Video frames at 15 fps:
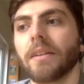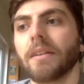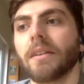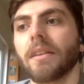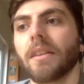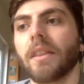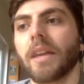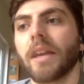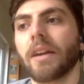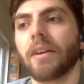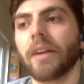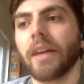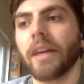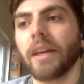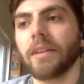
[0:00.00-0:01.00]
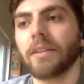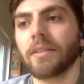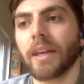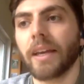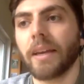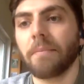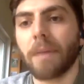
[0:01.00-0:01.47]
there is
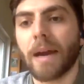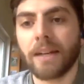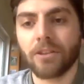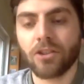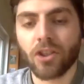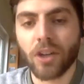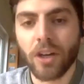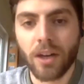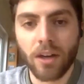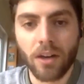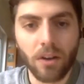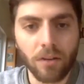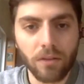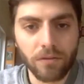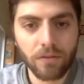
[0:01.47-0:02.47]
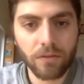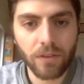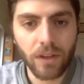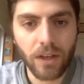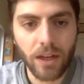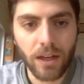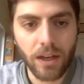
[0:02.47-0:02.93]
a mantra of
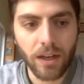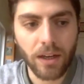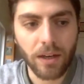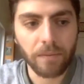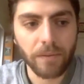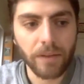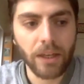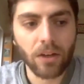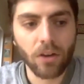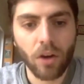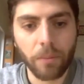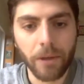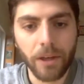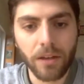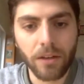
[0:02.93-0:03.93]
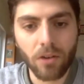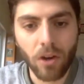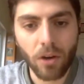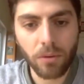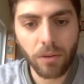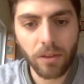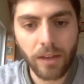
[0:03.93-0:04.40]
economic
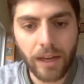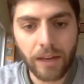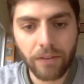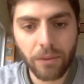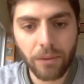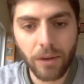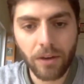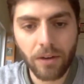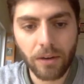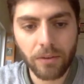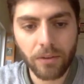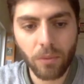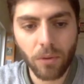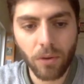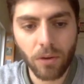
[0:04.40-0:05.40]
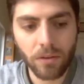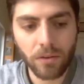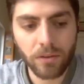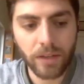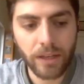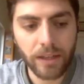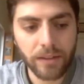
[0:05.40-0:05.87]
growth everywhere around the
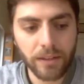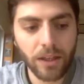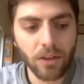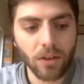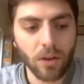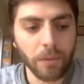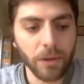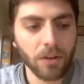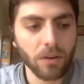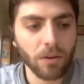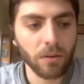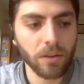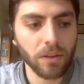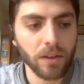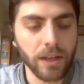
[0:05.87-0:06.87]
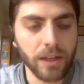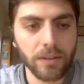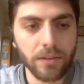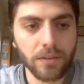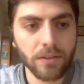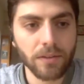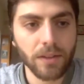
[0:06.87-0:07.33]
world, and economic growth
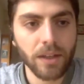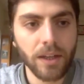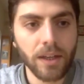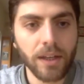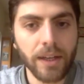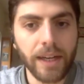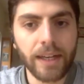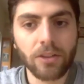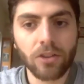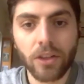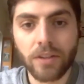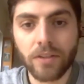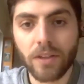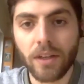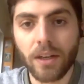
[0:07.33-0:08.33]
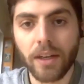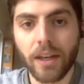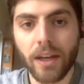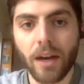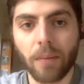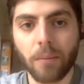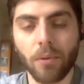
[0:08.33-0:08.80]
is intrinsically
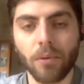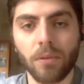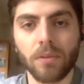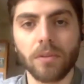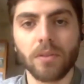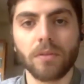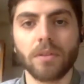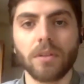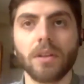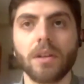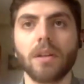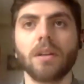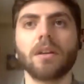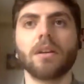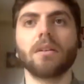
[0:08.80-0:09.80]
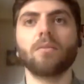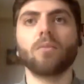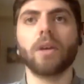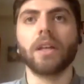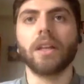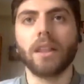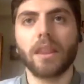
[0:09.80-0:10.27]
coupled
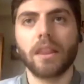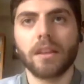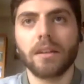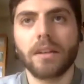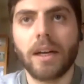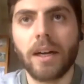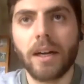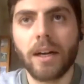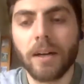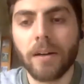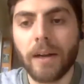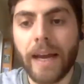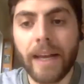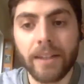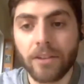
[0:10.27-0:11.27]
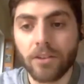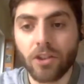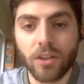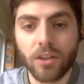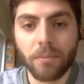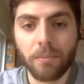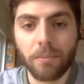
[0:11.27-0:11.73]
with energy
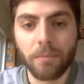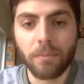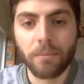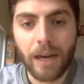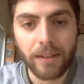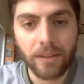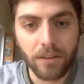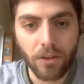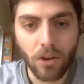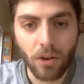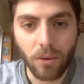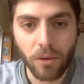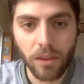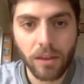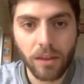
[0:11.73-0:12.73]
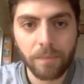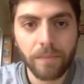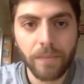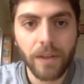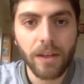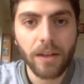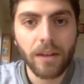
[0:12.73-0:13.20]
demand growth.
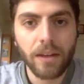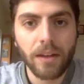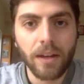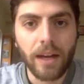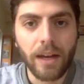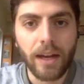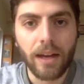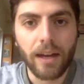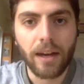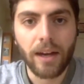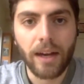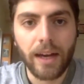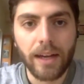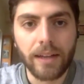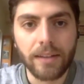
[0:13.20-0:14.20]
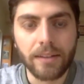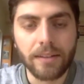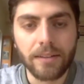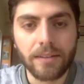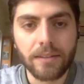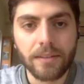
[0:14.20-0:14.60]
And